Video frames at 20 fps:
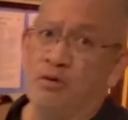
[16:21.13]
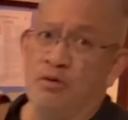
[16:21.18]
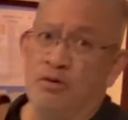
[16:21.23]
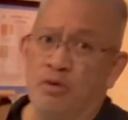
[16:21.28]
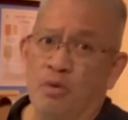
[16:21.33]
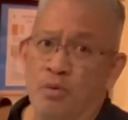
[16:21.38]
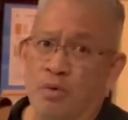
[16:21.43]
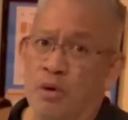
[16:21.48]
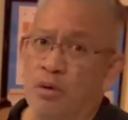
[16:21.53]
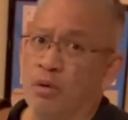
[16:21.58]
in the
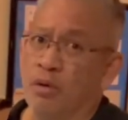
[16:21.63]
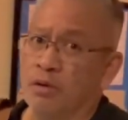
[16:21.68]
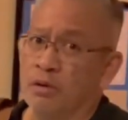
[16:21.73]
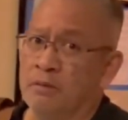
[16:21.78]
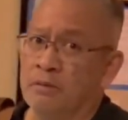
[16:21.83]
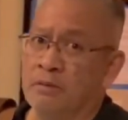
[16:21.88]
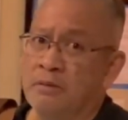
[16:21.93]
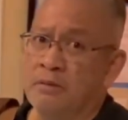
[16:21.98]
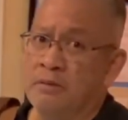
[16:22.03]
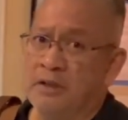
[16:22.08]
world
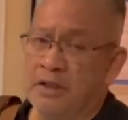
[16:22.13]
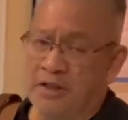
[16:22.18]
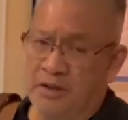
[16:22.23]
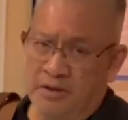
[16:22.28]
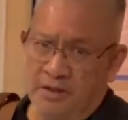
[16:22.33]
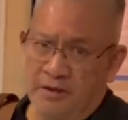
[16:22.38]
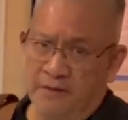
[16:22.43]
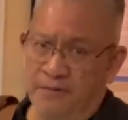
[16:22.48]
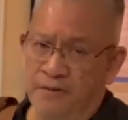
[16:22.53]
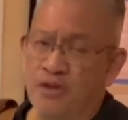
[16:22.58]

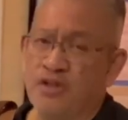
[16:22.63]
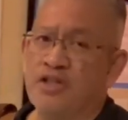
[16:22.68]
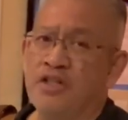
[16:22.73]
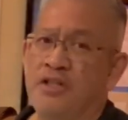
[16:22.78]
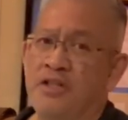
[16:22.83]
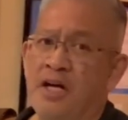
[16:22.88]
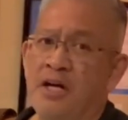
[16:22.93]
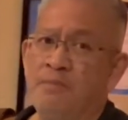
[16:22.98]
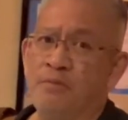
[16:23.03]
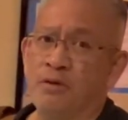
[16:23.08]
is a Finnish
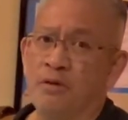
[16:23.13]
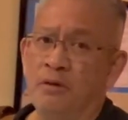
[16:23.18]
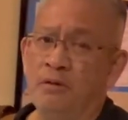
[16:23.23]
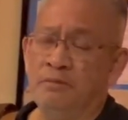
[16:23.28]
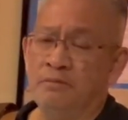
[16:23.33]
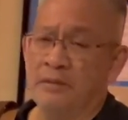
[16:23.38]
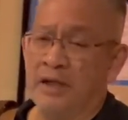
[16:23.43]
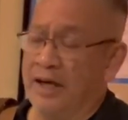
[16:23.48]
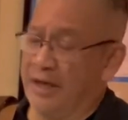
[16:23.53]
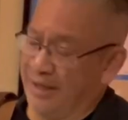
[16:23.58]
sniper.
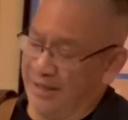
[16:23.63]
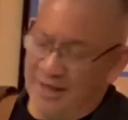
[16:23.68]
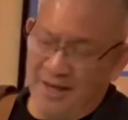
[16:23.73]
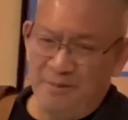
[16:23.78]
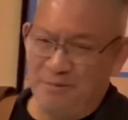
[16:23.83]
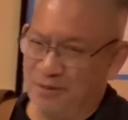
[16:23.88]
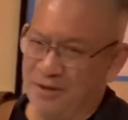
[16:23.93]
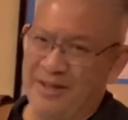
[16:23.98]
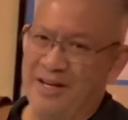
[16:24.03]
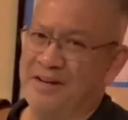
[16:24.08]
I
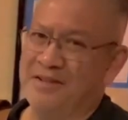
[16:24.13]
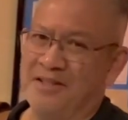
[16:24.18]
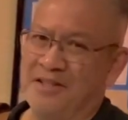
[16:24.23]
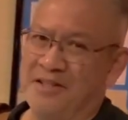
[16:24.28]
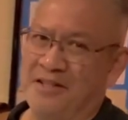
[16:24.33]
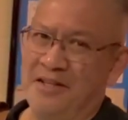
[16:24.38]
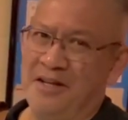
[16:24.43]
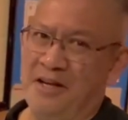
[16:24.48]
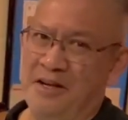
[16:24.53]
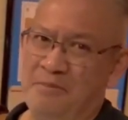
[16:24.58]
can't pronounce his
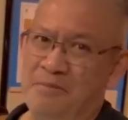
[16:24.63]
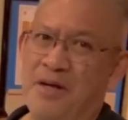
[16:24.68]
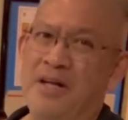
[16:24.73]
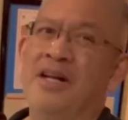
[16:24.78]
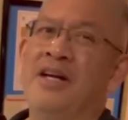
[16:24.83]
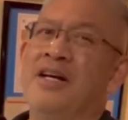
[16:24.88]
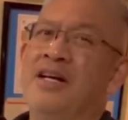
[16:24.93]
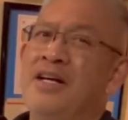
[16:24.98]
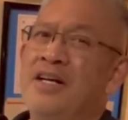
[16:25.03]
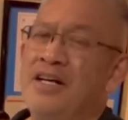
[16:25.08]
name, but
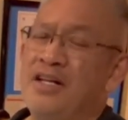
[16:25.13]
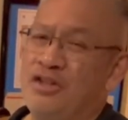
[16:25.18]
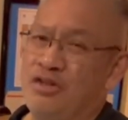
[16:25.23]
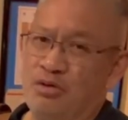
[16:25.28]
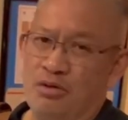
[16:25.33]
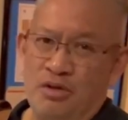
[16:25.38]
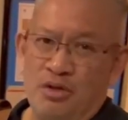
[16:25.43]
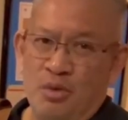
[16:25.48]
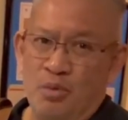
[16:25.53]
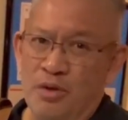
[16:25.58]

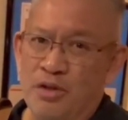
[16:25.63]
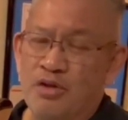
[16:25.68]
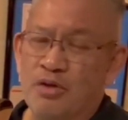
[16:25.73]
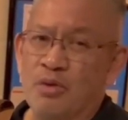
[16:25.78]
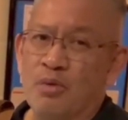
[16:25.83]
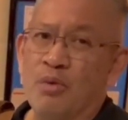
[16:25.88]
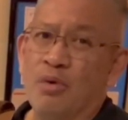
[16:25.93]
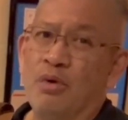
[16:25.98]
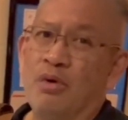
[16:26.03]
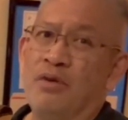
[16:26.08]
during the Winter
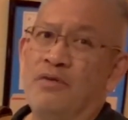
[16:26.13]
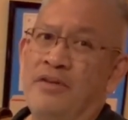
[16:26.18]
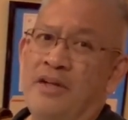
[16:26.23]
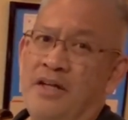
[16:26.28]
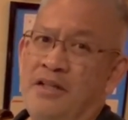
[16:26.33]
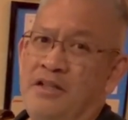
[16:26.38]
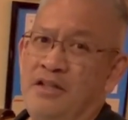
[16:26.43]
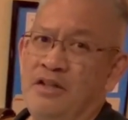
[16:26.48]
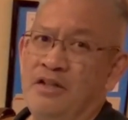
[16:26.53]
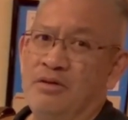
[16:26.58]
War of
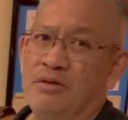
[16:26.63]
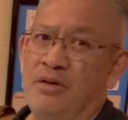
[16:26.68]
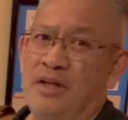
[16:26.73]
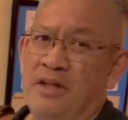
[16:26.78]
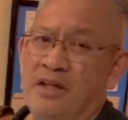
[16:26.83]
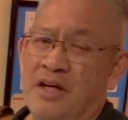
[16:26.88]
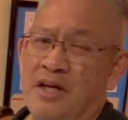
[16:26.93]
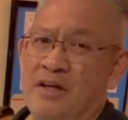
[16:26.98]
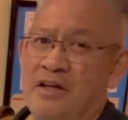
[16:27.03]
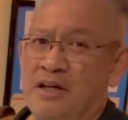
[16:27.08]

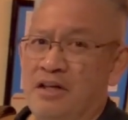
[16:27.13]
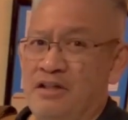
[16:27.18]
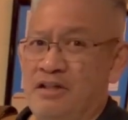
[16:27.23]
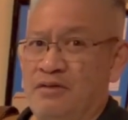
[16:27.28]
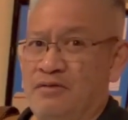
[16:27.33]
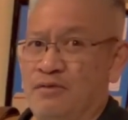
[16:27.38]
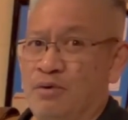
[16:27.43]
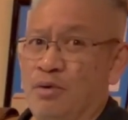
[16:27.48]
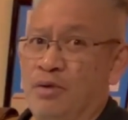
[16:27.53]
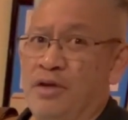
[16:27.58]

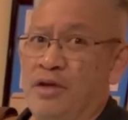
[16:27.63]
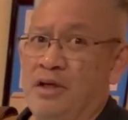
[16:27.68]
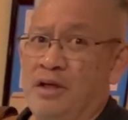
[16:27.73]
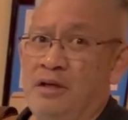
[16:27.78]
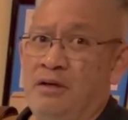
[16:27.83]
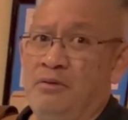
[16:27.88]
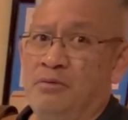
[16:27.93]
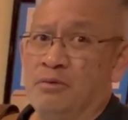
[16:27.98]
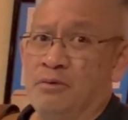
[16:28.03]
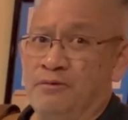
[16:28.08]
1939-1940,
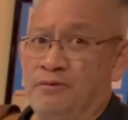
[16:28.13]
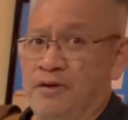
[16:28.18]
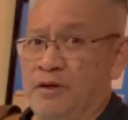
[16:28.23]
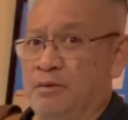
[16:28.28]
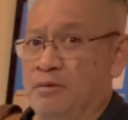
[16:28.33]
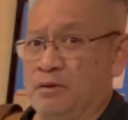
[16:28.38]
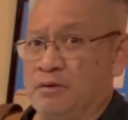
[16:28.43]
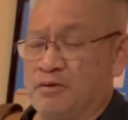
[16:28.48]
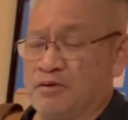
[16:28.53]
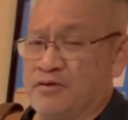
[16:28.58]
when
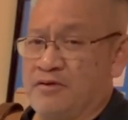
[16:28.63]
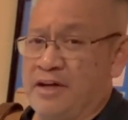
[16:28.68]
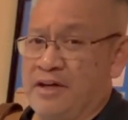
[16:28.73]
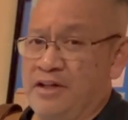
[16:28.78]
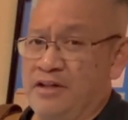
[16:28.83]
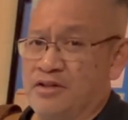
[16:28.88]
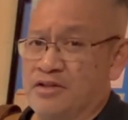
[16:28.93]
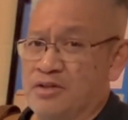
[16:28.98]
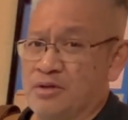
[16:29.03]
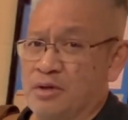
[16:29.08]
Finland was fighting
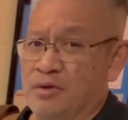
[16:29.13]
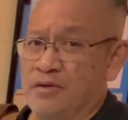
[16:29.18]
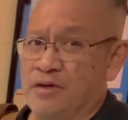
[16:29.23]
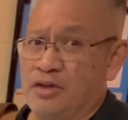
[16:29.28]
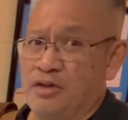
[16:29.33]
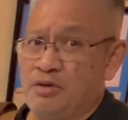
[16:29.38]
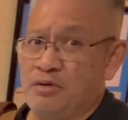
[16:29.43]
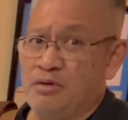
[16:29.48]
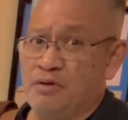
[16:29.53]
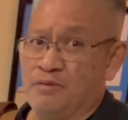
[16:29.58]
the Soviet
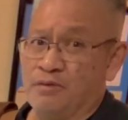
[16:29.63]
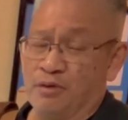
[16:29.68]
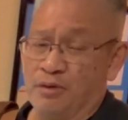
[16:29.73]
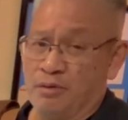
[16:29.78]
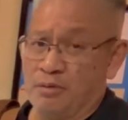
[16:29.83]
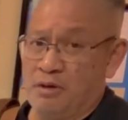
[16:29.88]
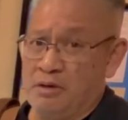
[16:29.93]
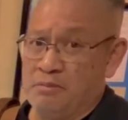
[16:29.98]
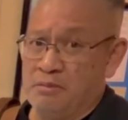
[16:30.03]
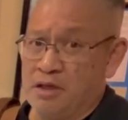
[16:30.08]
Union for
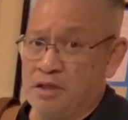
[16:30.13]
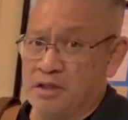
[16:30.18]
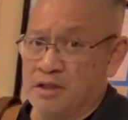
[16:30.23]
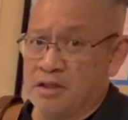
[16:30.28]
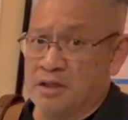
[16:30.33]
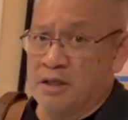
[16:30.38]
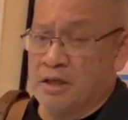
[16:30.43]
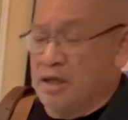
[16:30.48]
3 months,